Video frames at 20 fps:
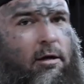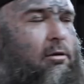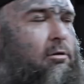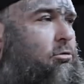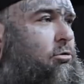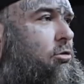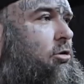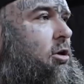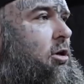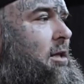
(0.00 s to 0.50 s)

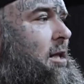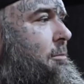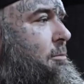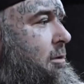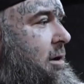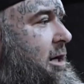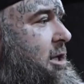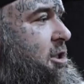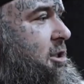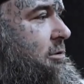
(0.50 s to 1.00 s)
do
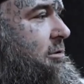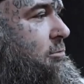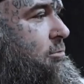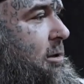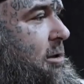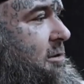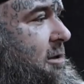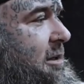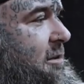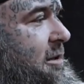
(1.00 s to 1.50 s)
collaborations
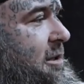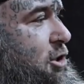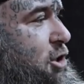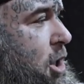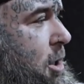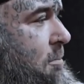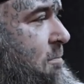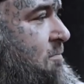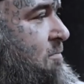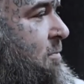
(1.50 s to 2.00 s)
with in the
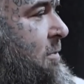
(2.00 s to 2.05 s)
gym?